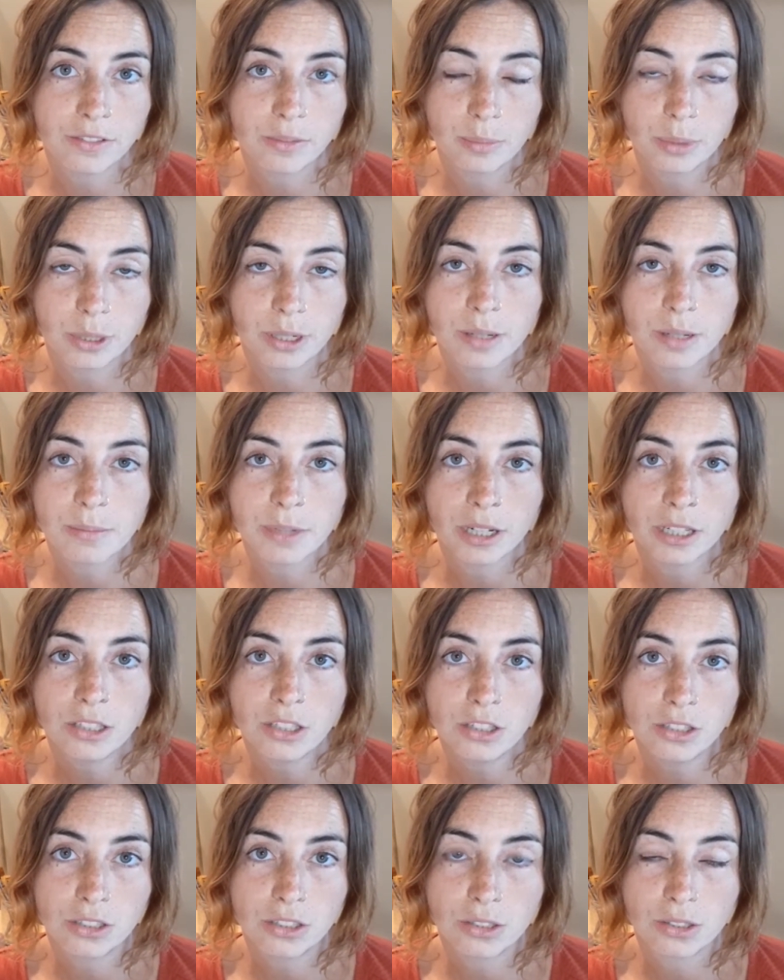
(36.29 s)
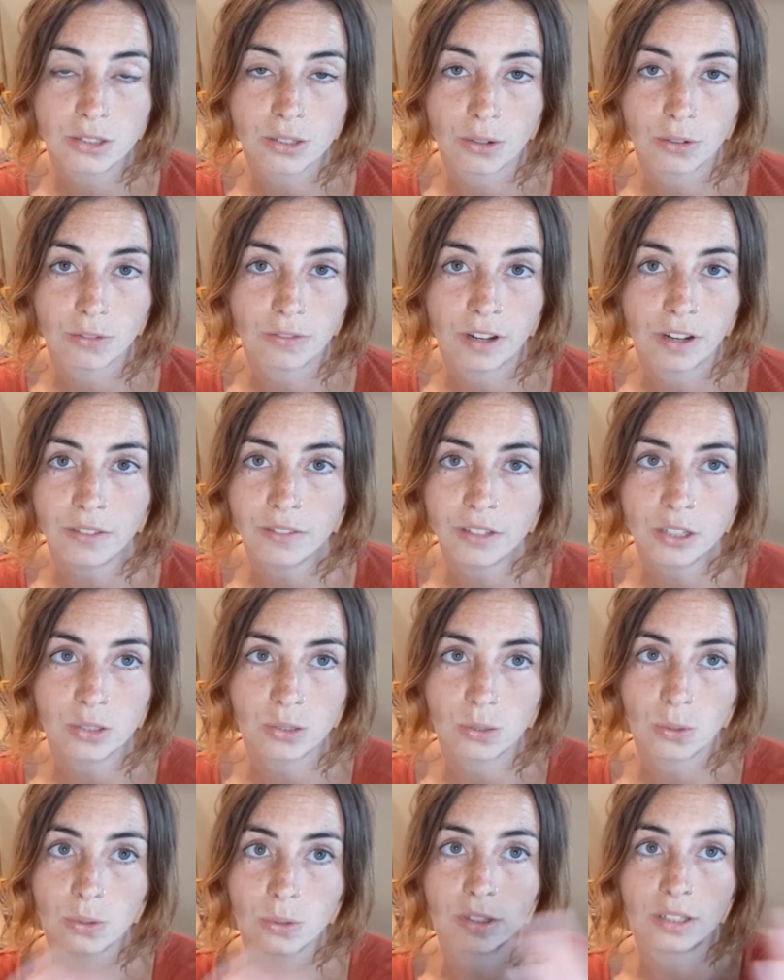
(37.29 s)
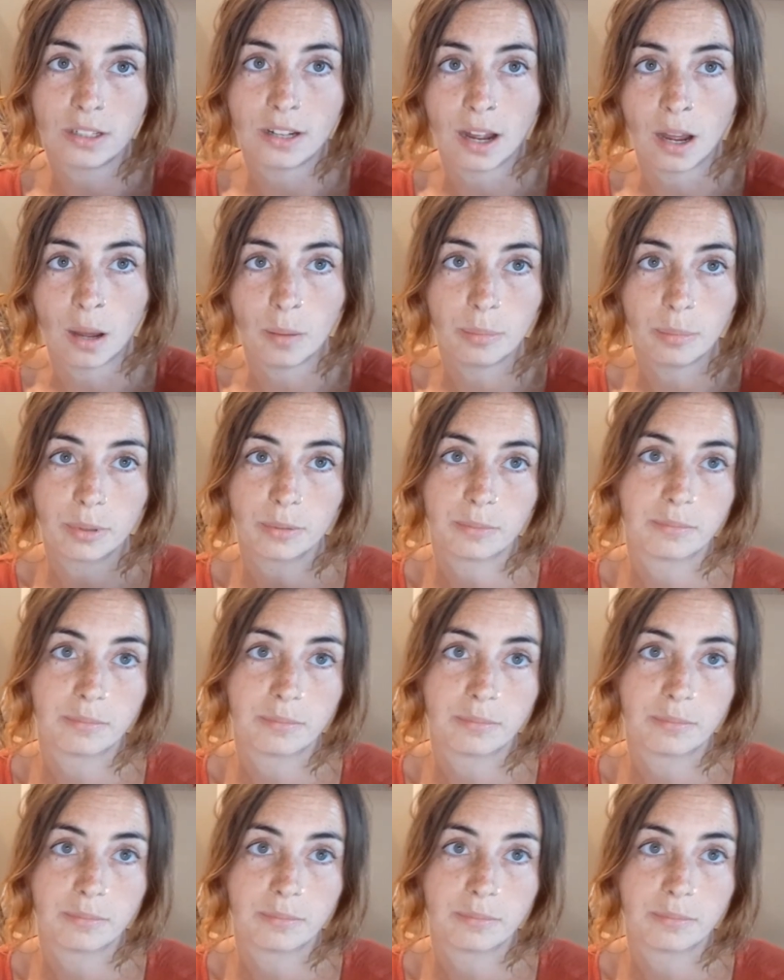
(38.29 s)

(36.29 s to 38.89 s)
pretty much, so 5 years old and up.